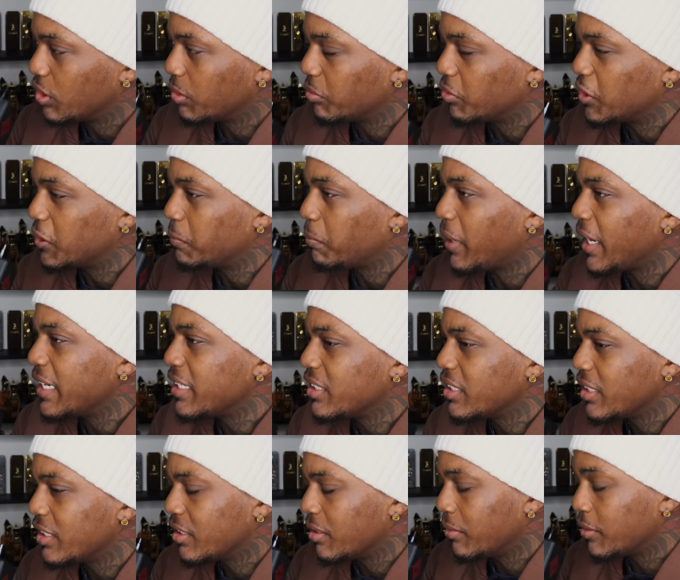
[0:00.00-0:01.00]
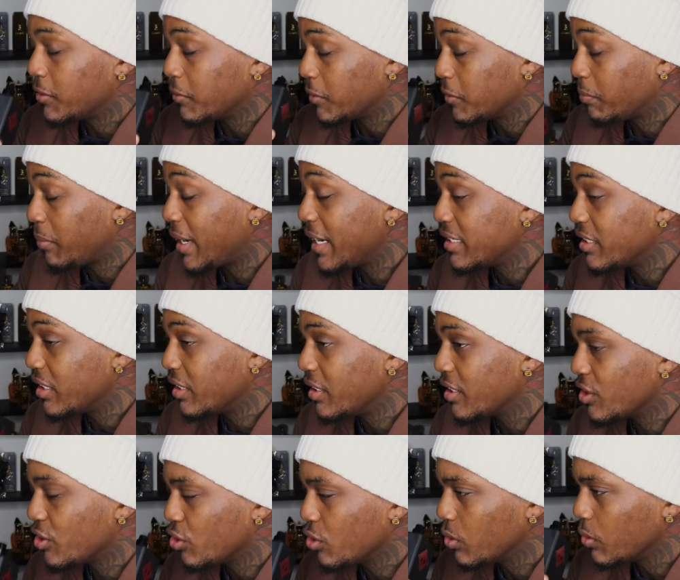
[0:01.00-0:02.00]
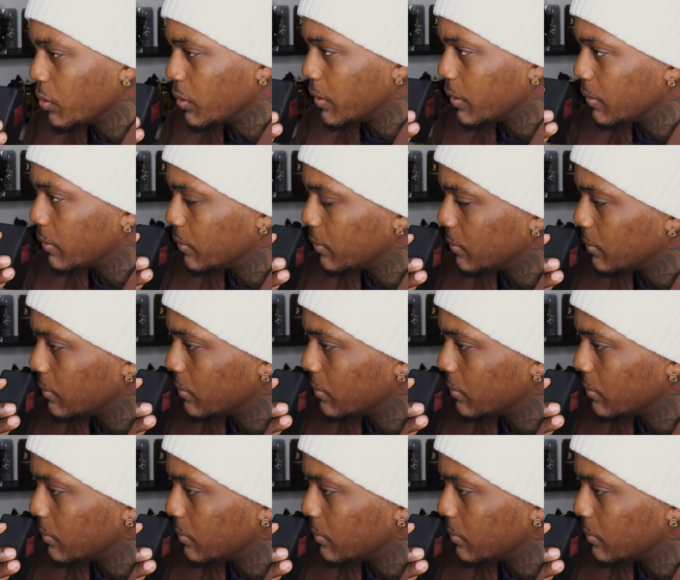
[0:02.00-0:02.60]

some spiciness to it.